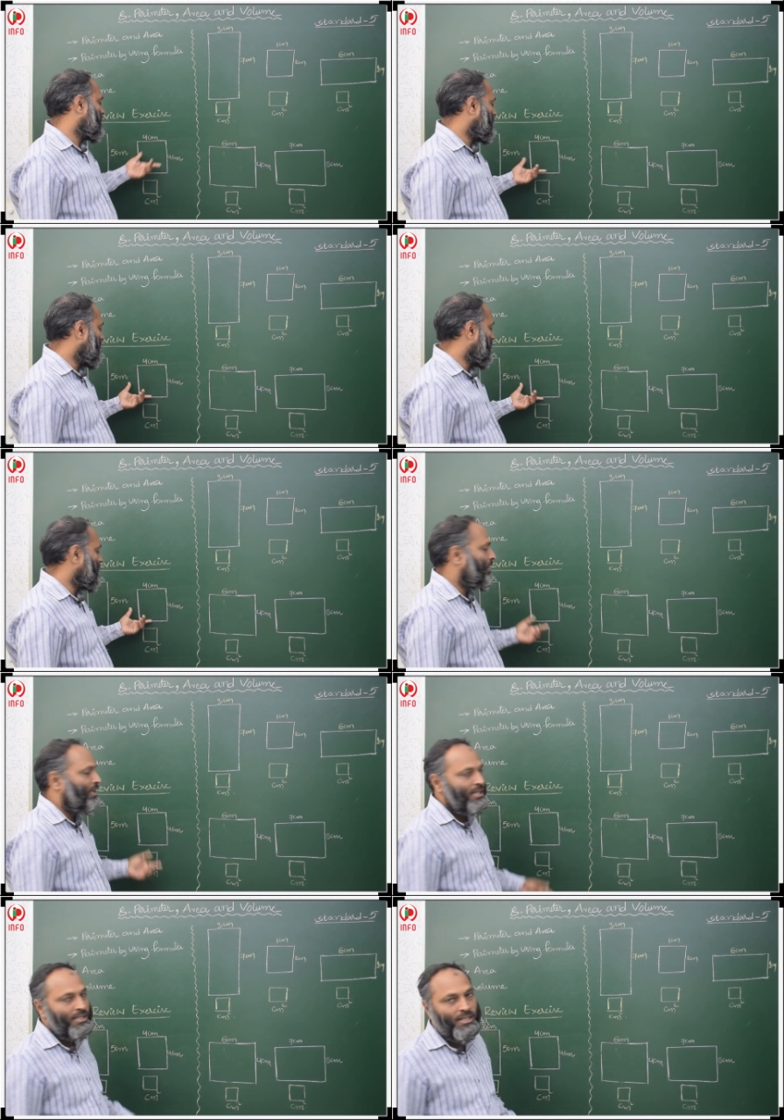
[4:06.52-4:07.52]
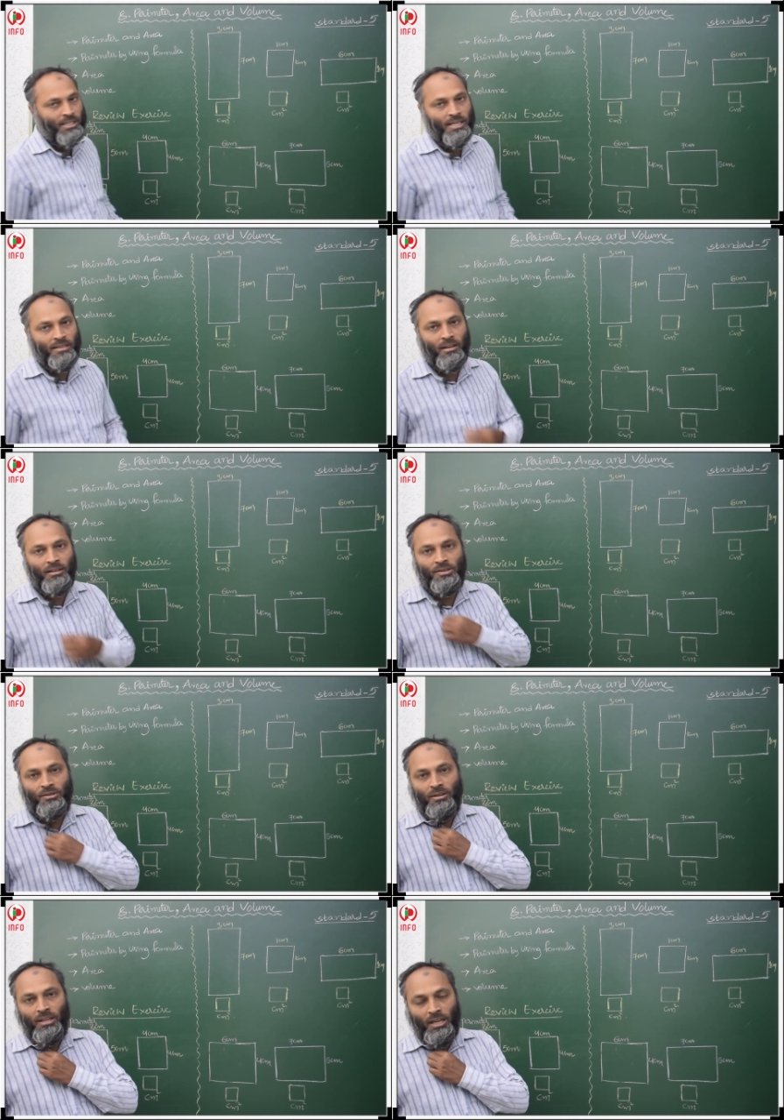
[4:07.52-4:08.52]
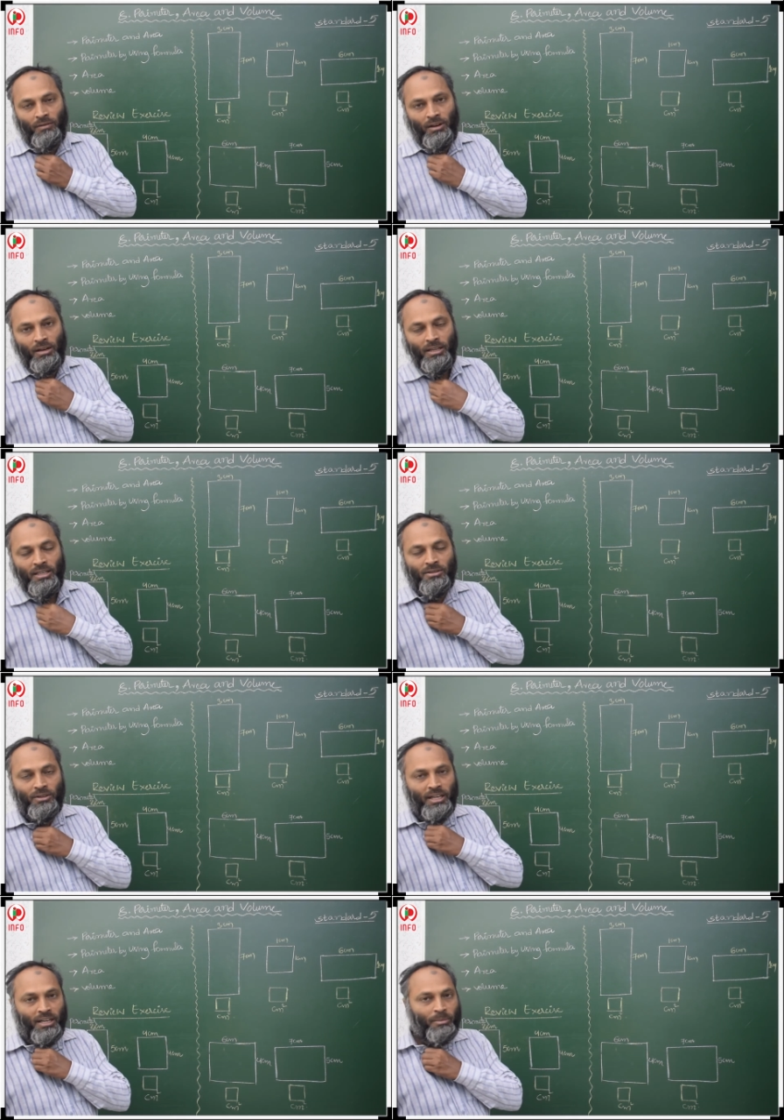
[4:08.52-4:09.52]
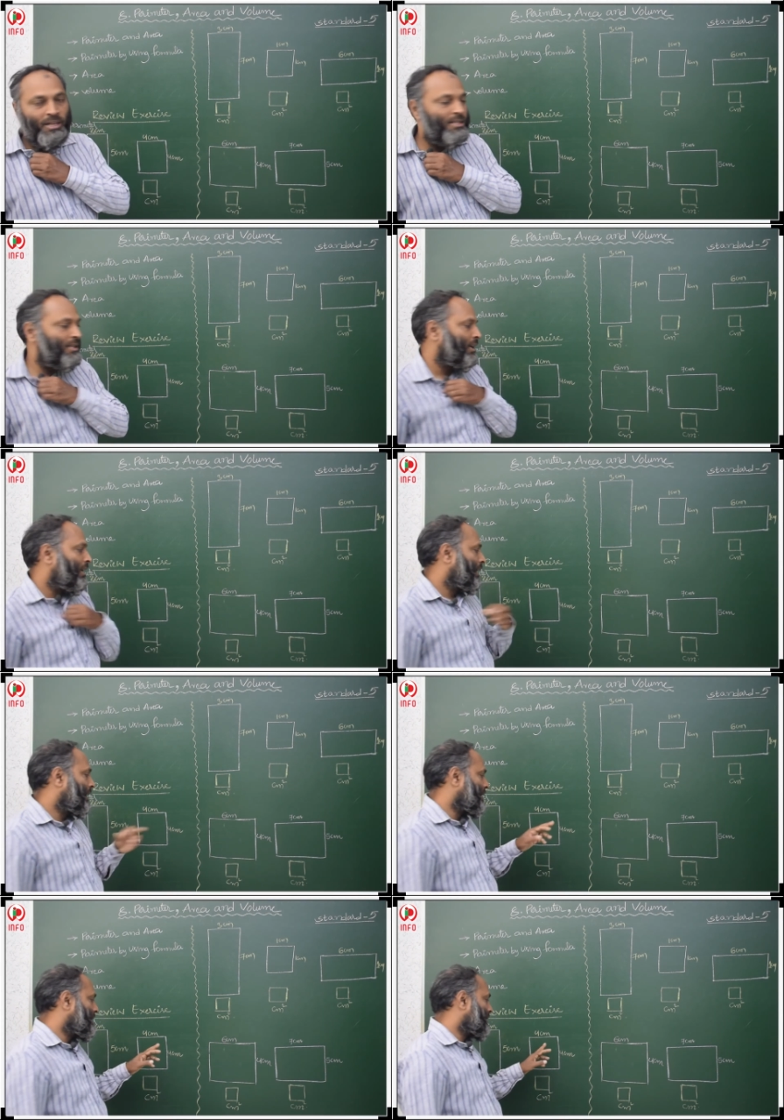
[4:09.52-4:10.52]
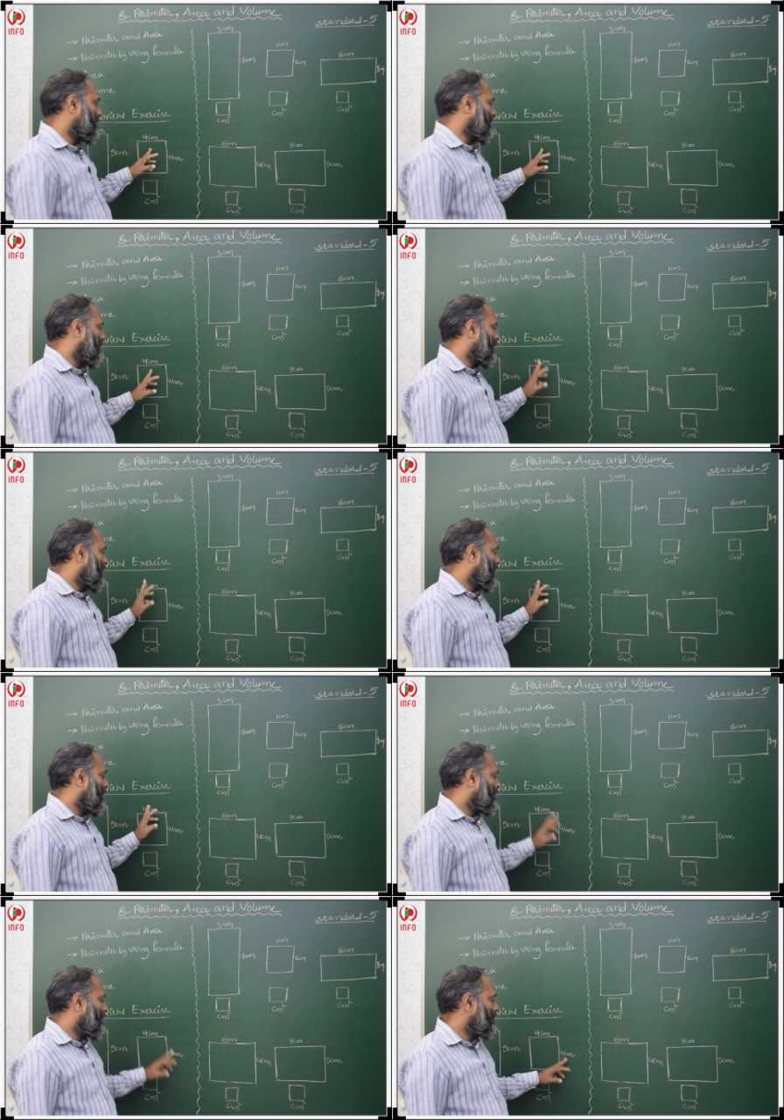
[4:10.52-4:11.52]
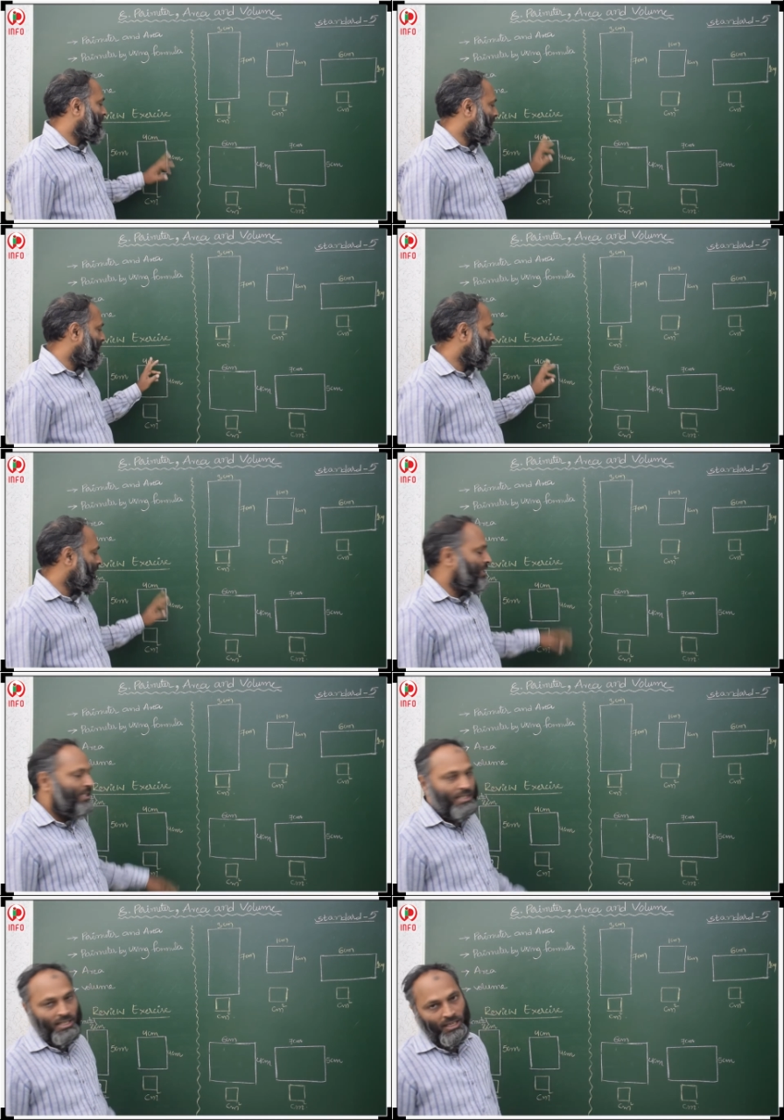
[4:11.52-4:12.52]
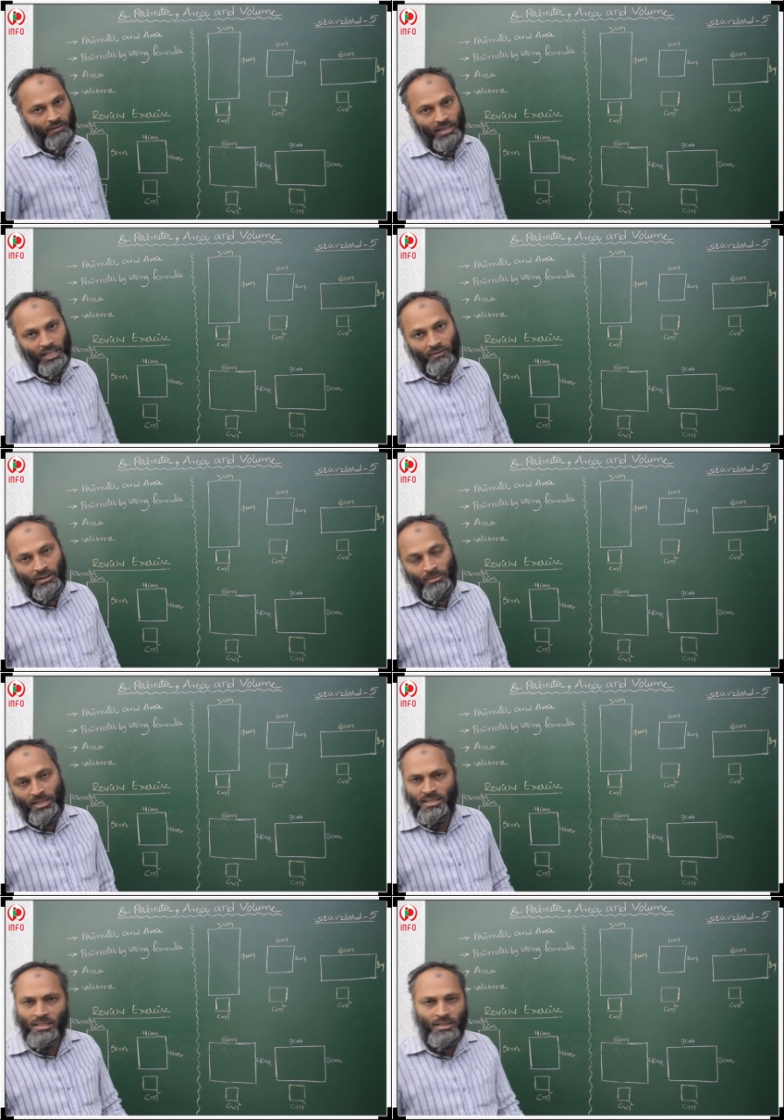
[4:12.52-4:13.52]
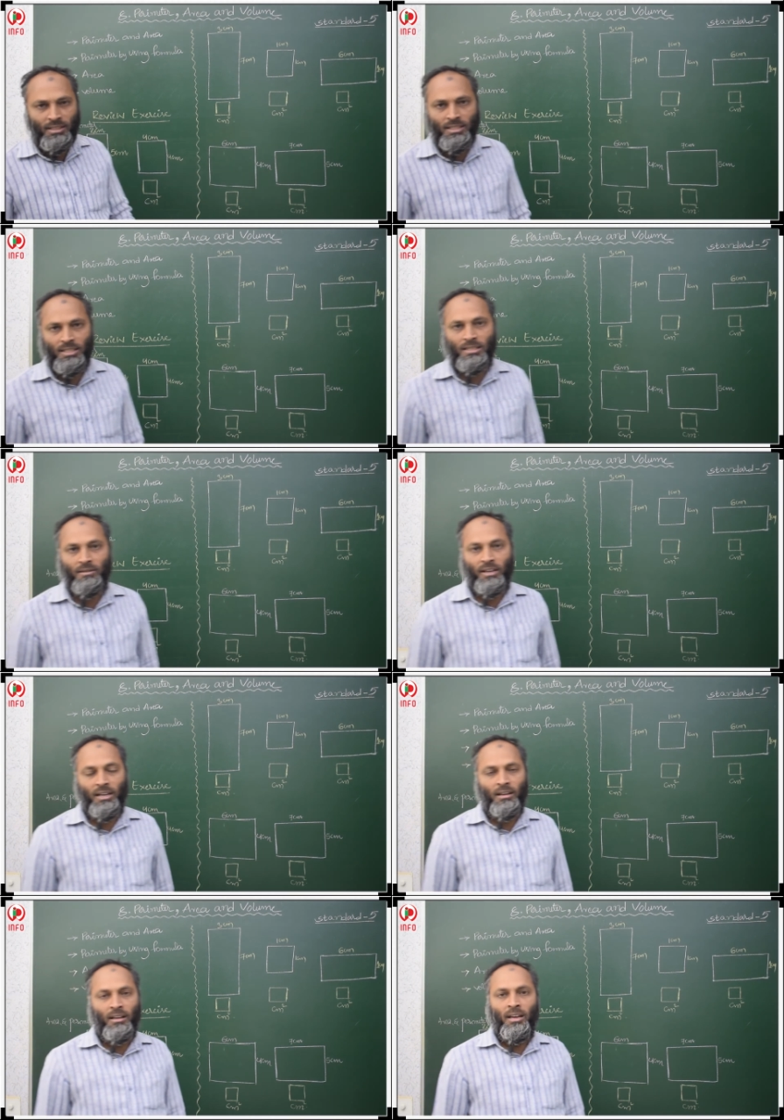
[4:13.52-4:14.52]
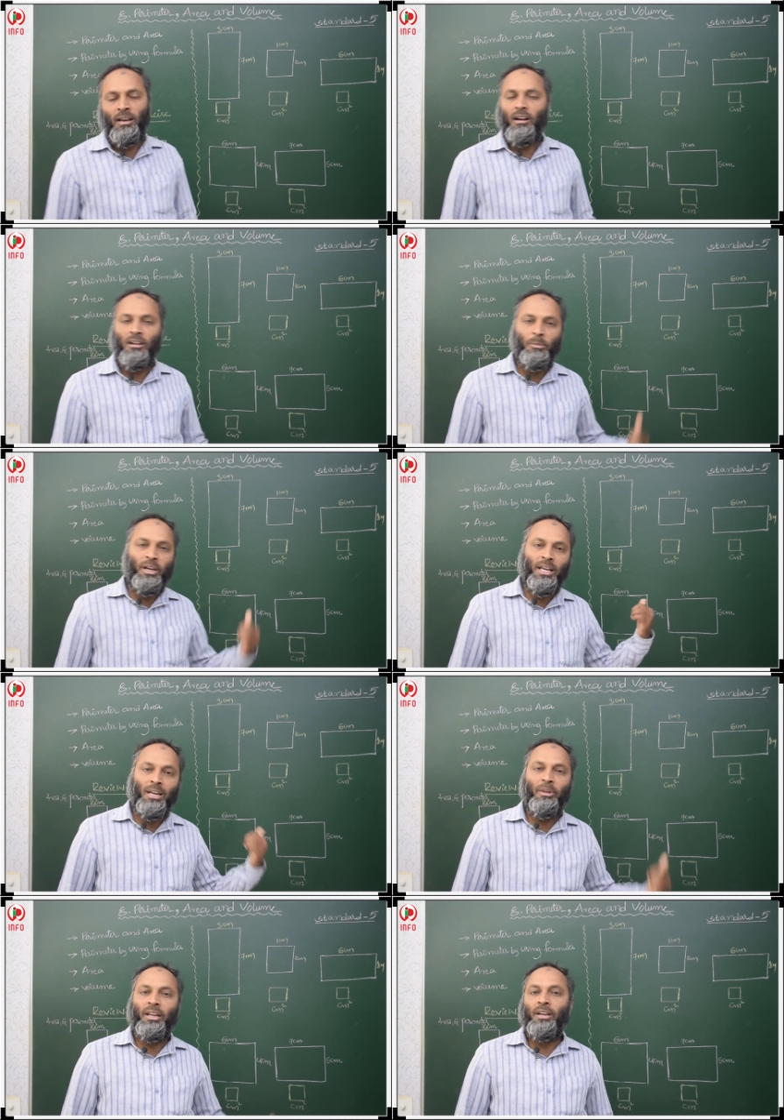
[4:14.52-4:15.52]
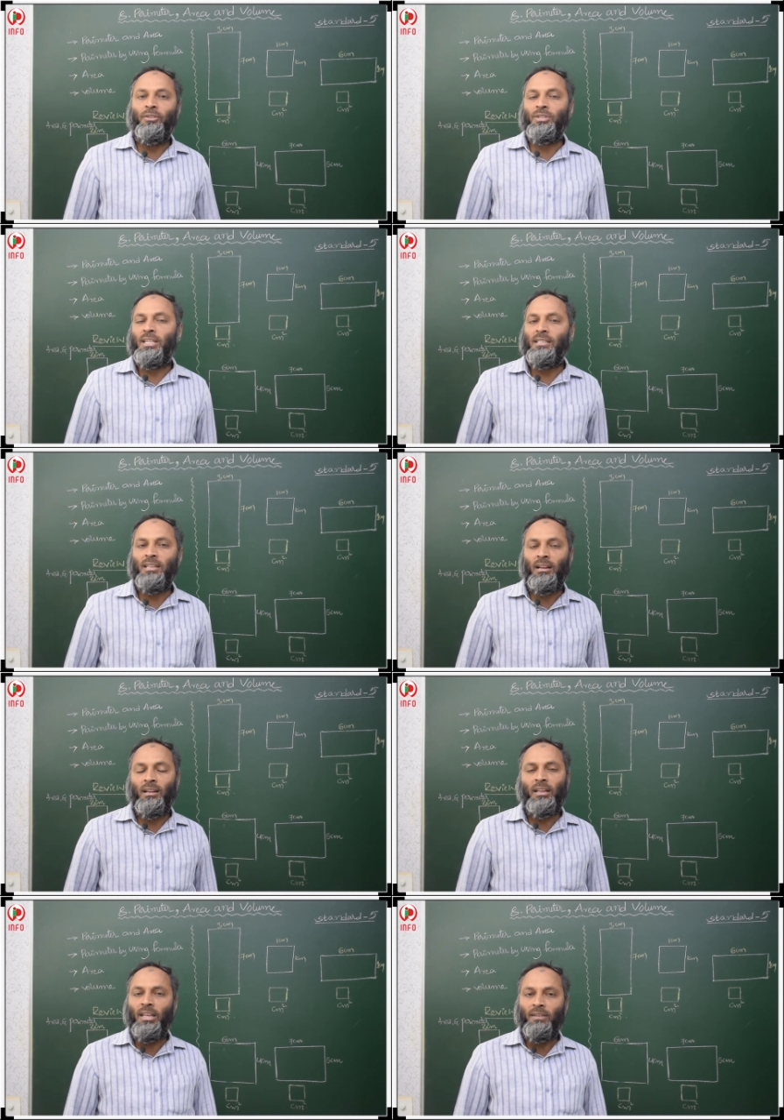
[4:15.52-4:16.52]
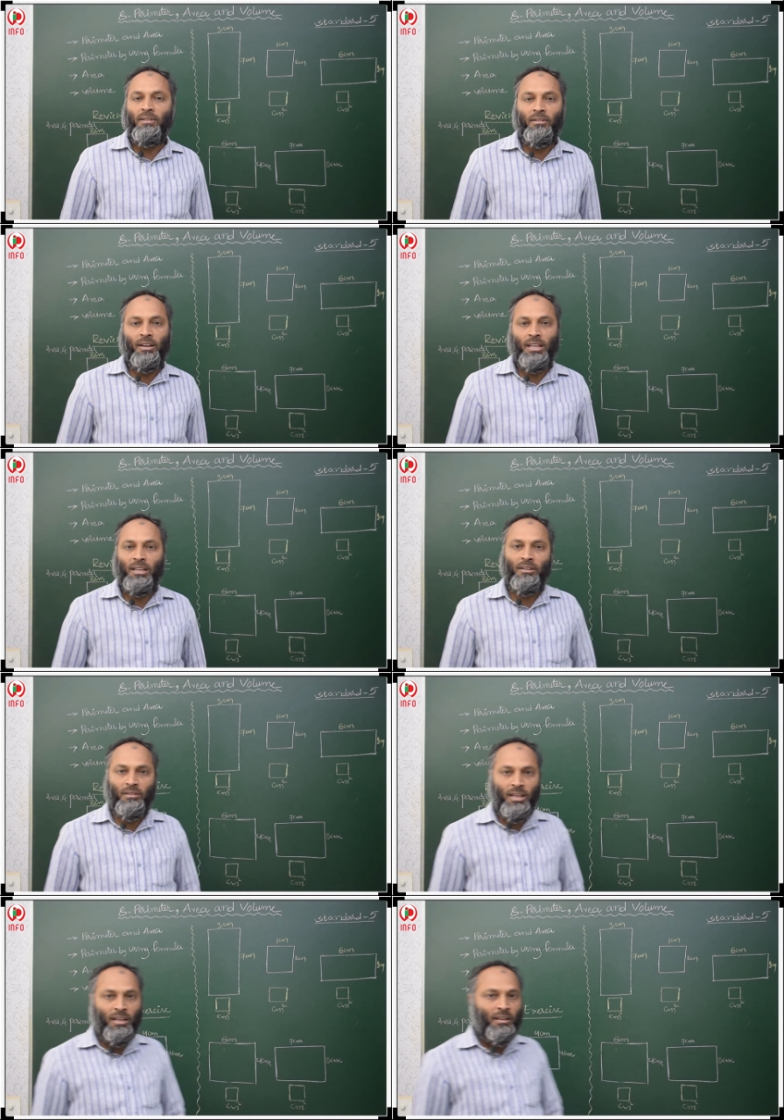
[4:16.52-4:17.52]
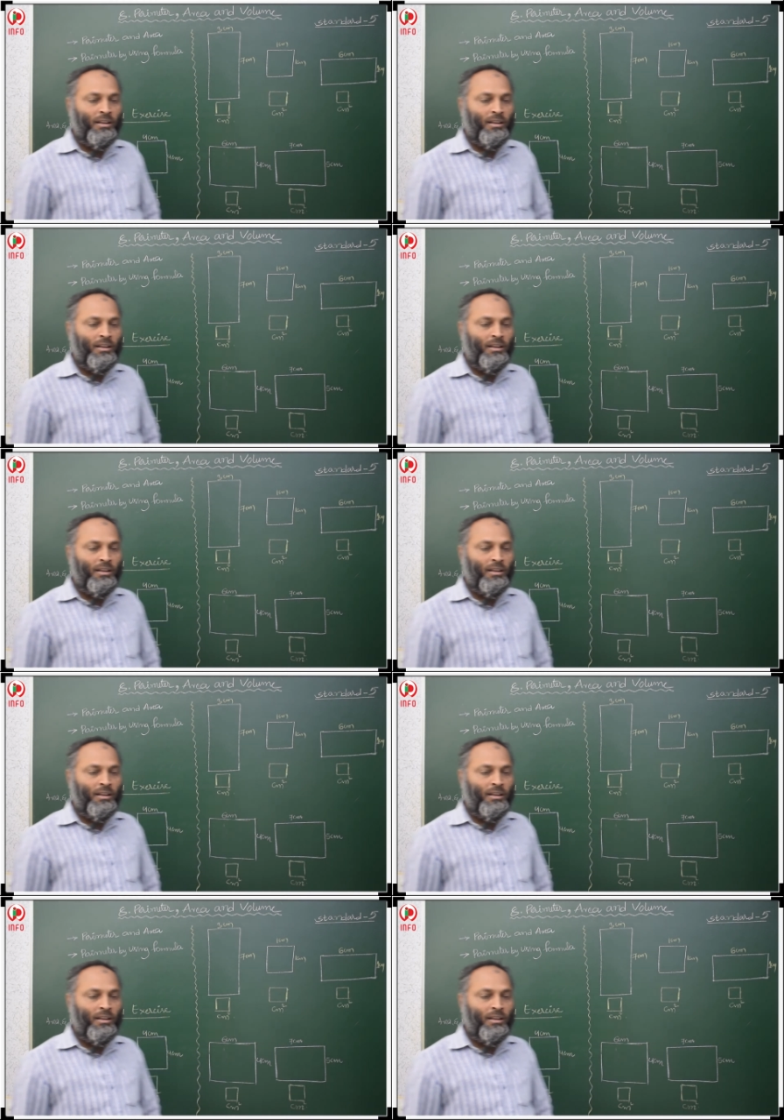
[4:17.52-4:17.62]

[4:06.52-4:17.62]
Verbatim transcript: remaining two adjacent sides are also equal. So, it means it is a square. If two sides in this given equal means that is a square. Automatic remaining two sides are equal only. Okay.